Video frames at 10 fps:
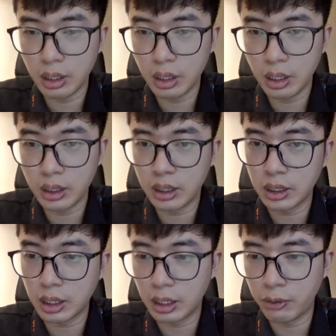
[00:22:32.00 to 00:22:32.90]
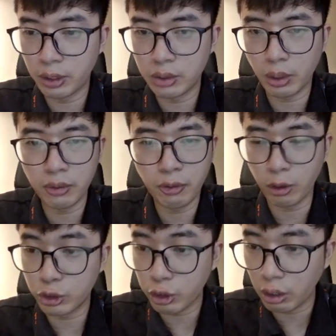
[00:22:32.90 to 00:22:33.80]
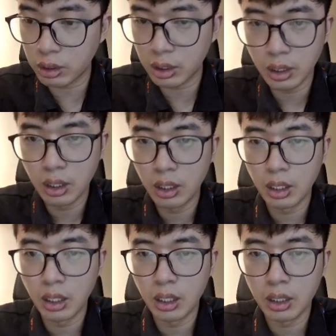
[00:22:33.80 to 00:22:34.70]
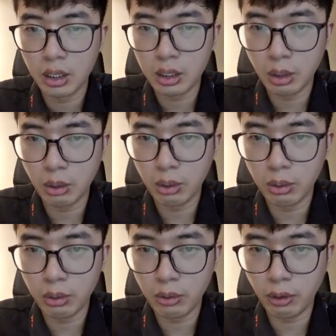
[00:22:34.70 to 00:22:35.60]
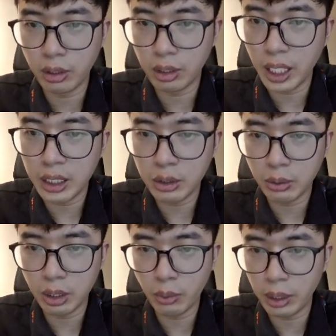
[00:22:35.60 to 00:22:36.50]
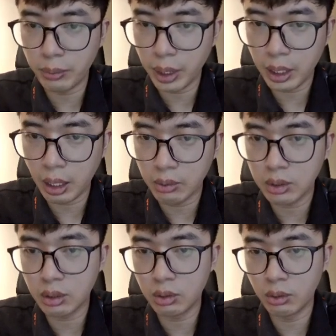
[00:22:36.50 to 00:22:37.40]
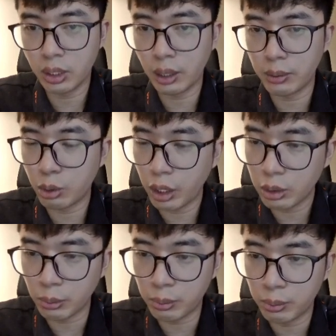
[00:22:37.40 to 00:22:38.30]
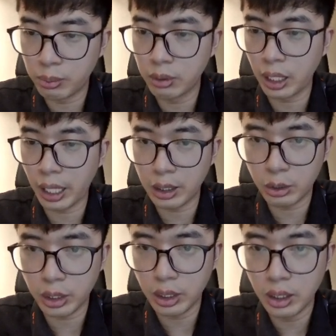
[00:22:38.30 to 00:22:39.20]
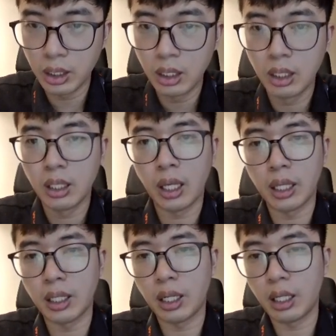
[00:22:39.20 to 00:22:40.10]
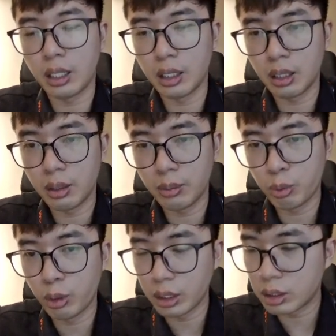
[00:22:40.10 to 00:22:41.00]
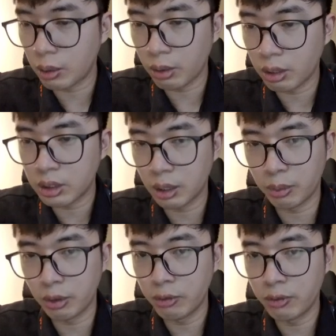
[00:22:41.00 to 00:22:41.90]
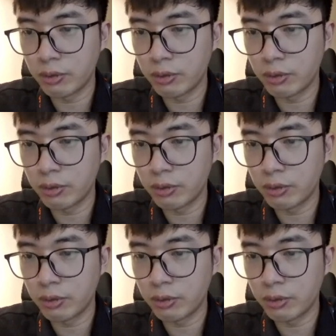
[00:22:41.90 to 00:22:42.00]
it's just a different one for shorts. So for the right shoulder, when it break out, you can try to put an entry and then put a stop loss above